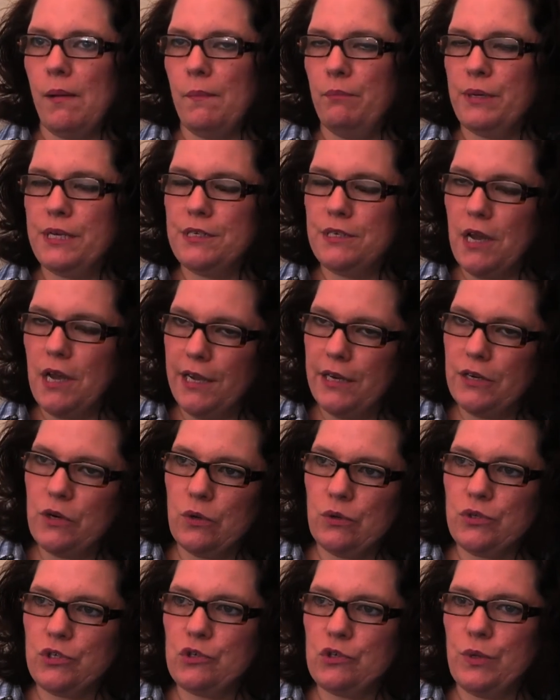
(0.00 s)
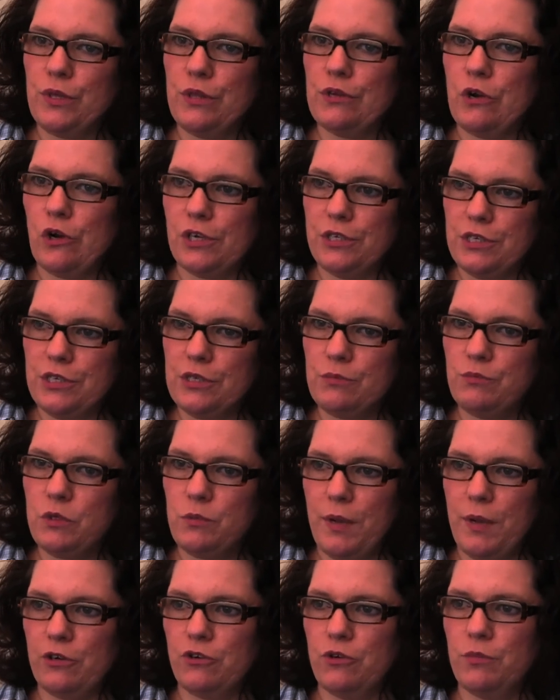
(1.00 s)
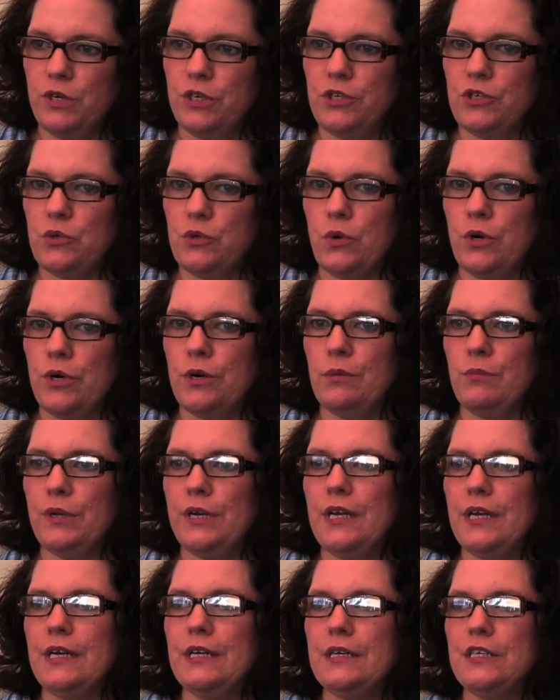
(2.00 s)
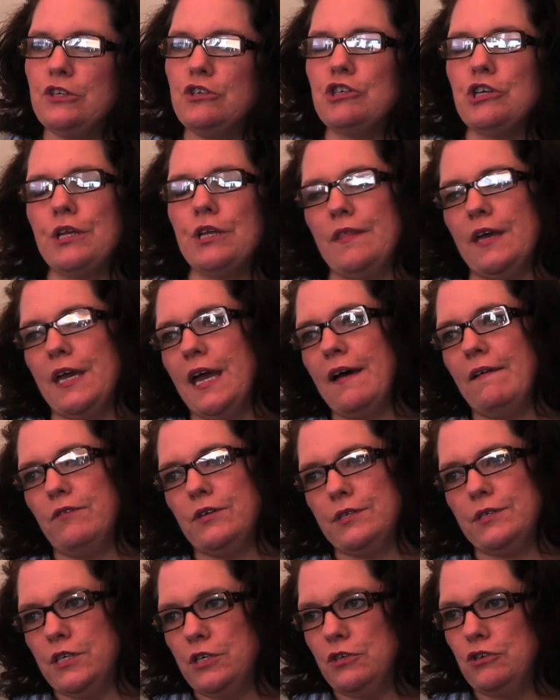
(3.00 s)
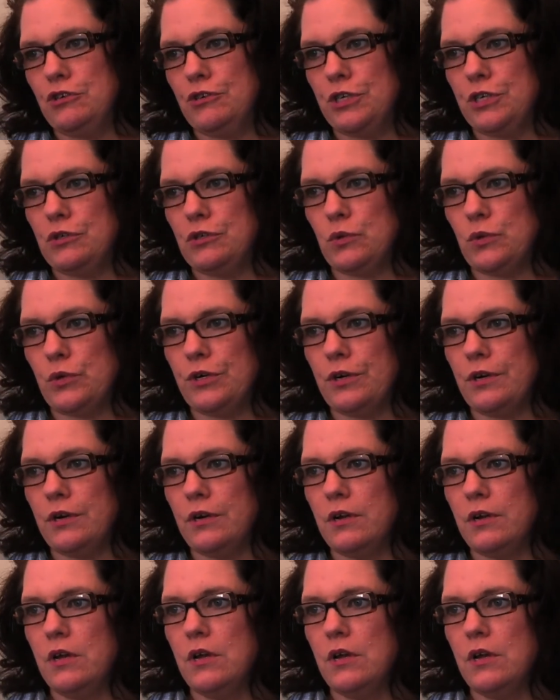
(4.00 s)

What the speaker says: been diagnosed with an autism spectrum disorder, but in addition, they have a seizure disorder.